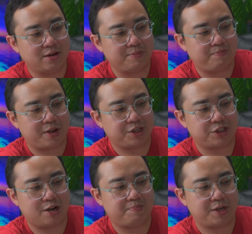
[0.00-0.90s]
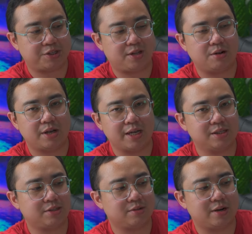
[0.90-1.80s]
on the page up, page down,
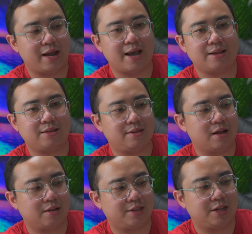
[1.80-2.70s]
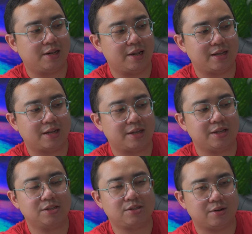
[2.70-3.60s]
insert and uh, delete and
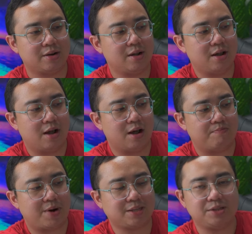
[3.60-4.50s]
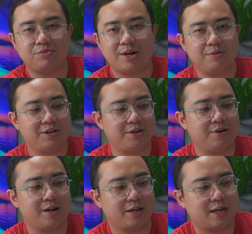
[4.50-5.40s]
insert uh, buttons right over
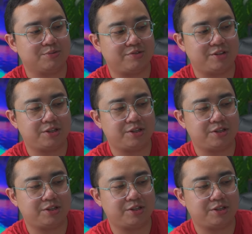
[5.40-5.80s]
here. It comes with